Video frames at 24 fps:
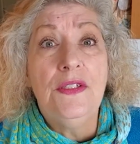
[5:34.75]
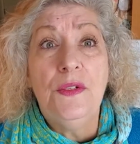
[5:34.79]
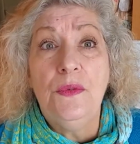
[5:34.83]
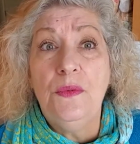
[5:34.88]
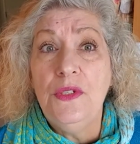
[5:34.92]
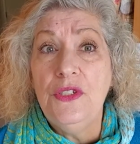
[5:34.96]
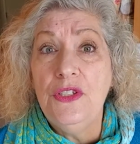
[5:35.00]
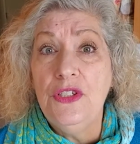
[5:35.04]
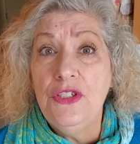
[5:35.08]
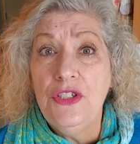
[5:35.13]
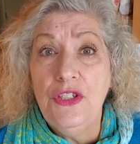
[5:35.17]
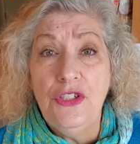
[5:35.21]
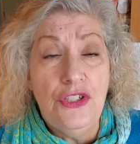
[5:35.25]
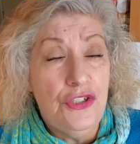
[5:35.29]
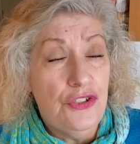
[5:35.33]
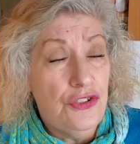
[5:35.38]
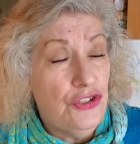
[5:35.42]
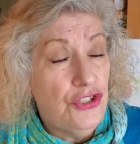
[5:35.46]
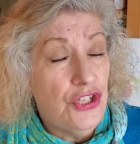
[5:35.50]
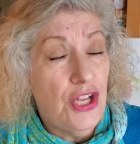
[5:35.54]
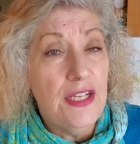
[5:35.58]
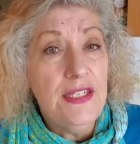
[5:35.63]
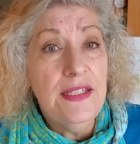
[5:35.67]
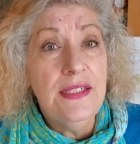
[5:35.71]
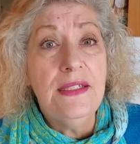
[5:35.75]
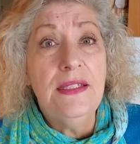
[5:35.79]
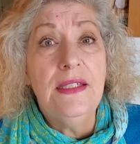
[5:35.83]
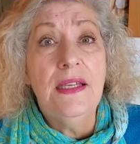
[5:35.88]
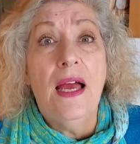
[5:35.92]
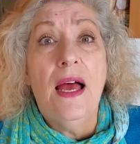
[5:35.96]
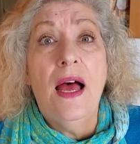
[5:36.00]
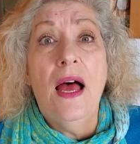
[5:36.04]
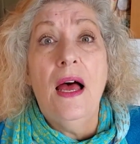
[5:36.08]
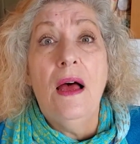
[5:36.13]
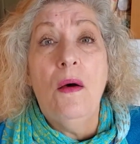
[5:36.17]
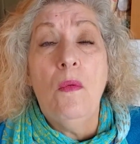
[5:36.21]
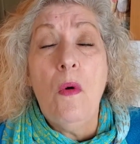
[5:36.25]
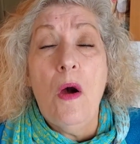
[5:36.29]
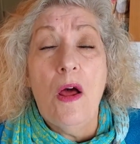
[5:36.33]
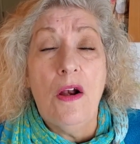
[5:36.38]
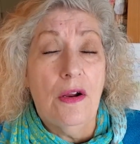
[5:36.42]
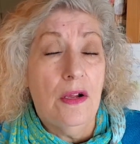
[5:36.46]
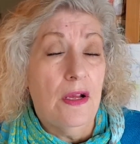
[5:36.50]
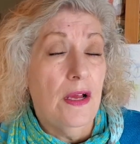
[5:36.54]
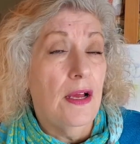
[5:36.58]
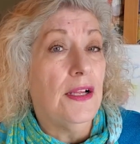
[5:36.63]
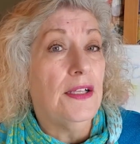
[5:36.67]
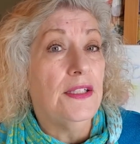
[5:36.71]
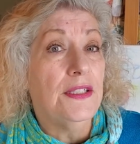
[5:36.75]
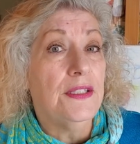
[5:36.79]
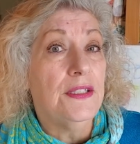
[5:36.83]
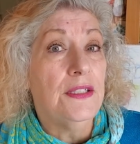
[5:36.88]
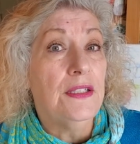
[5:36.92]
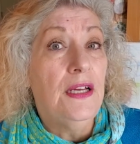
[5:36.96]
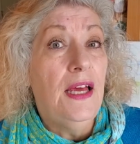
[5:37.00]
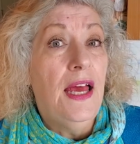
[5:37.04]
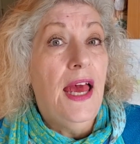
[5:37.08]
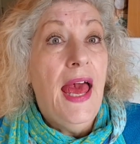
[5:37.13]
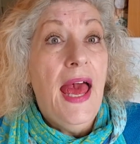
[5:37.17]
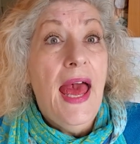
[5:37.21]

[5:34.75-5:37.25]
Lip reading: It was just a watercolor.